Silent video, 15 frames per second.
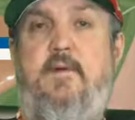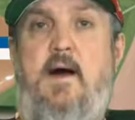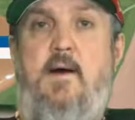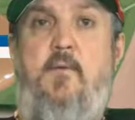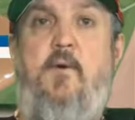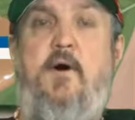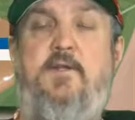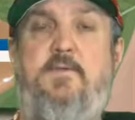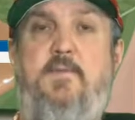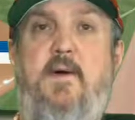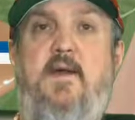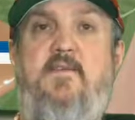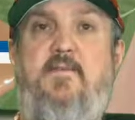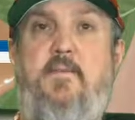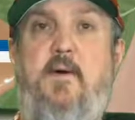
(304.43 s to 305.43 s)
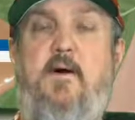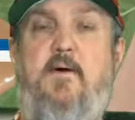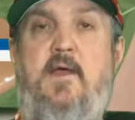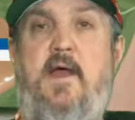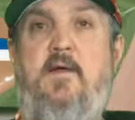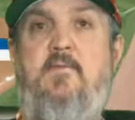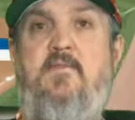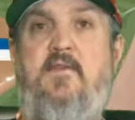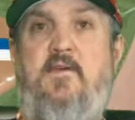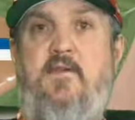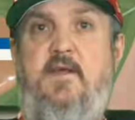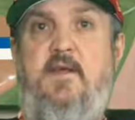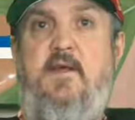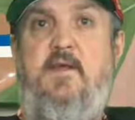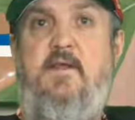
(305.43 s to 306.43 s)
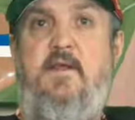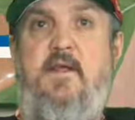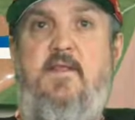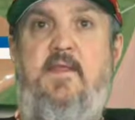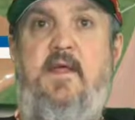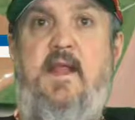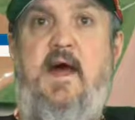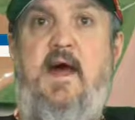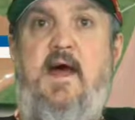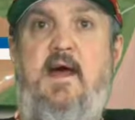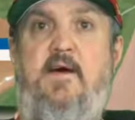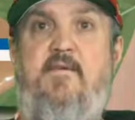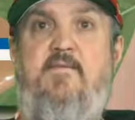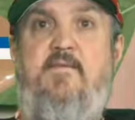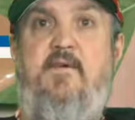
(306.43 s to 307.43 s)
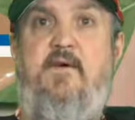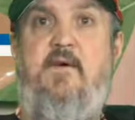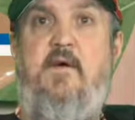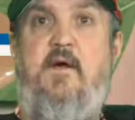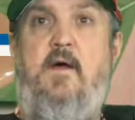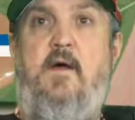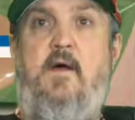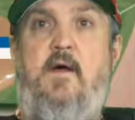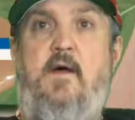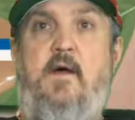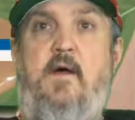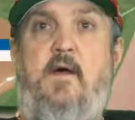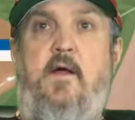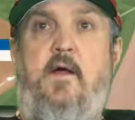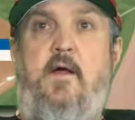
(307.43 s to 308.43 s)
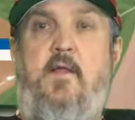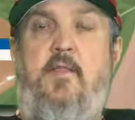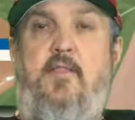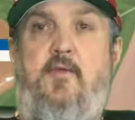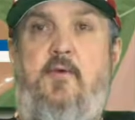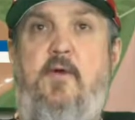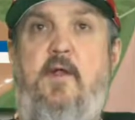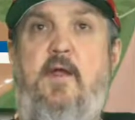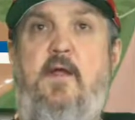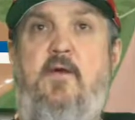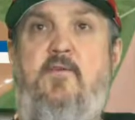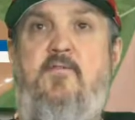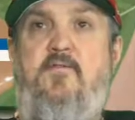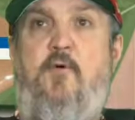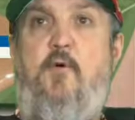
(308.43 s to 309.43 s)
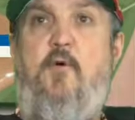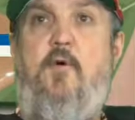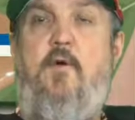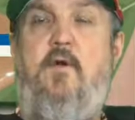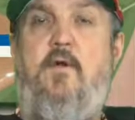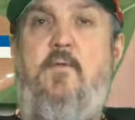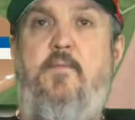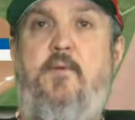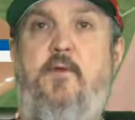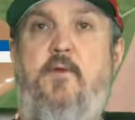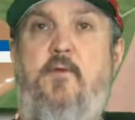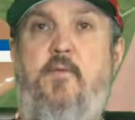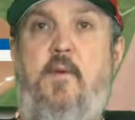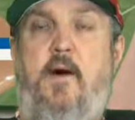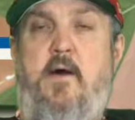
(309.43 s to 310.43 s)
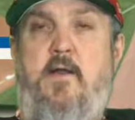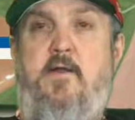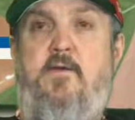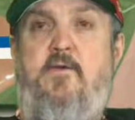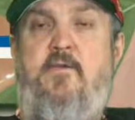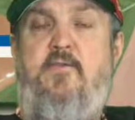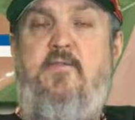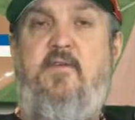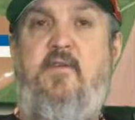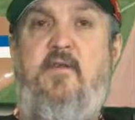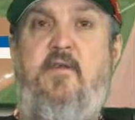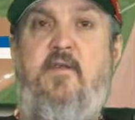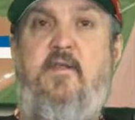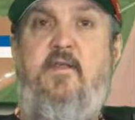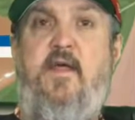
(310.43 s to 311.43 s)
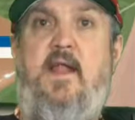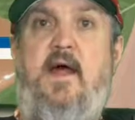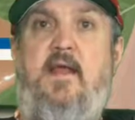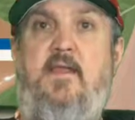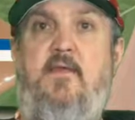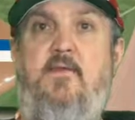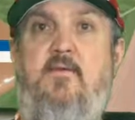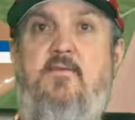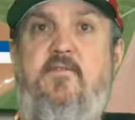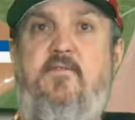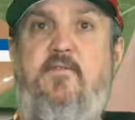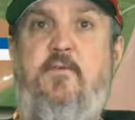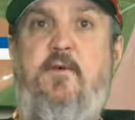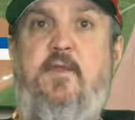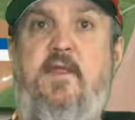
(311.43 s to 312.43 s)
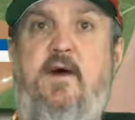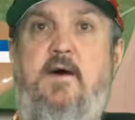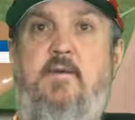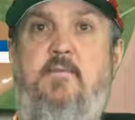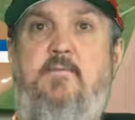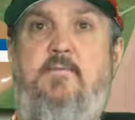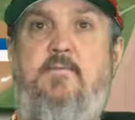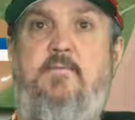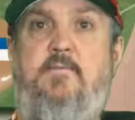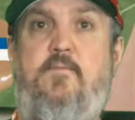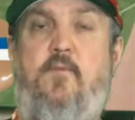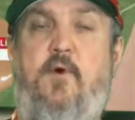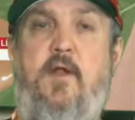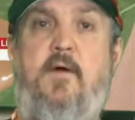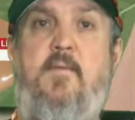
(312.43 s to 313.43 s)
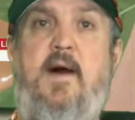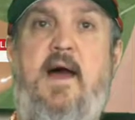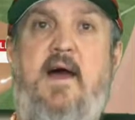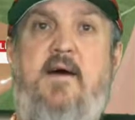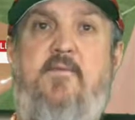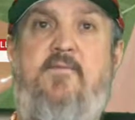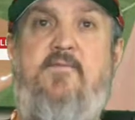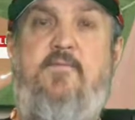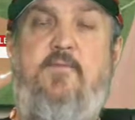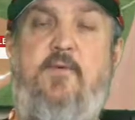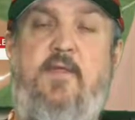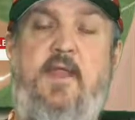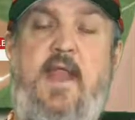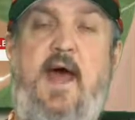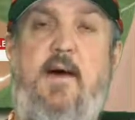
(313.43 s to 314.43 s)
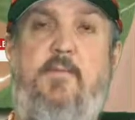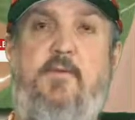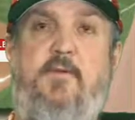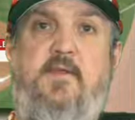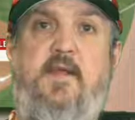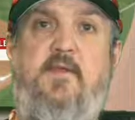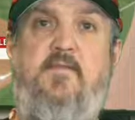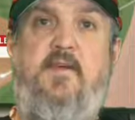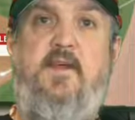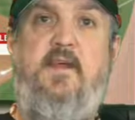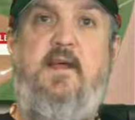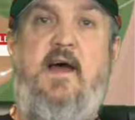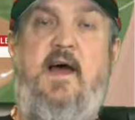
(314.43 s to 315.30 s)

I watch baseball games on it, and then I have 3 or 4 computer monitors that I use with. One of them I have with an Apple TV.